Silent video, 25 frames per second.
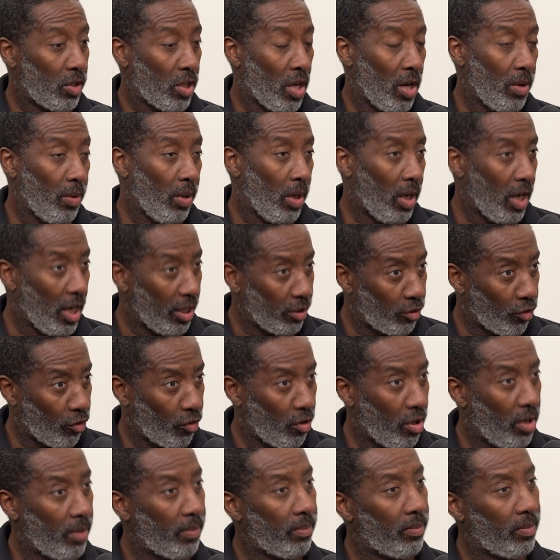So
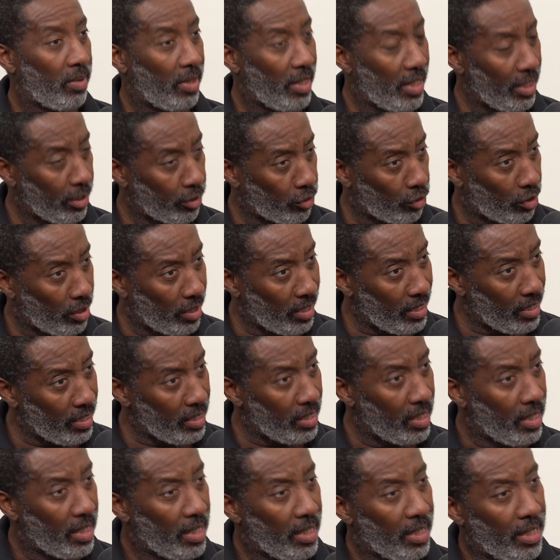Hydrotherm
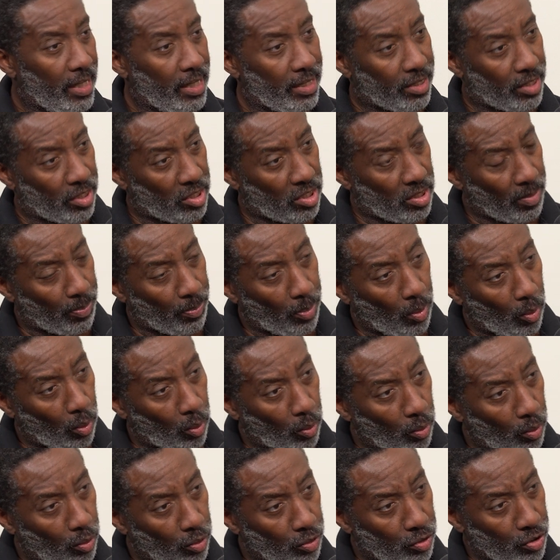literally is a
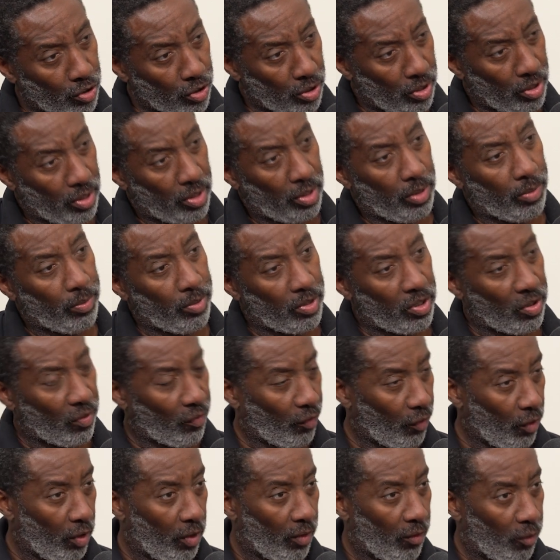support which is
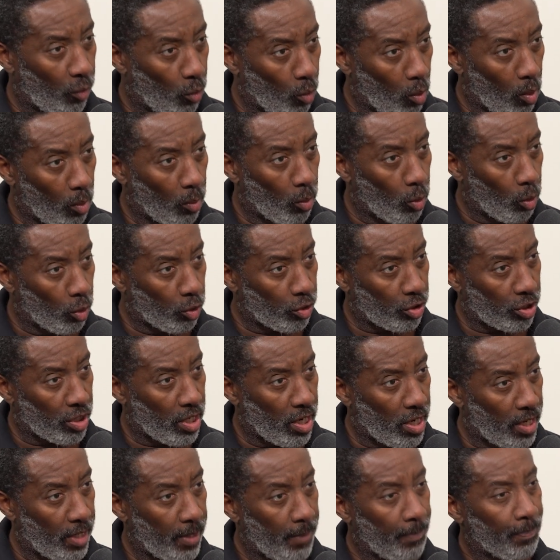full of warm
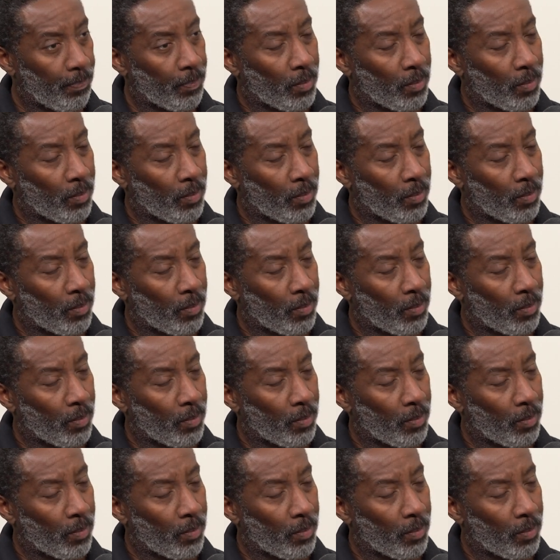water,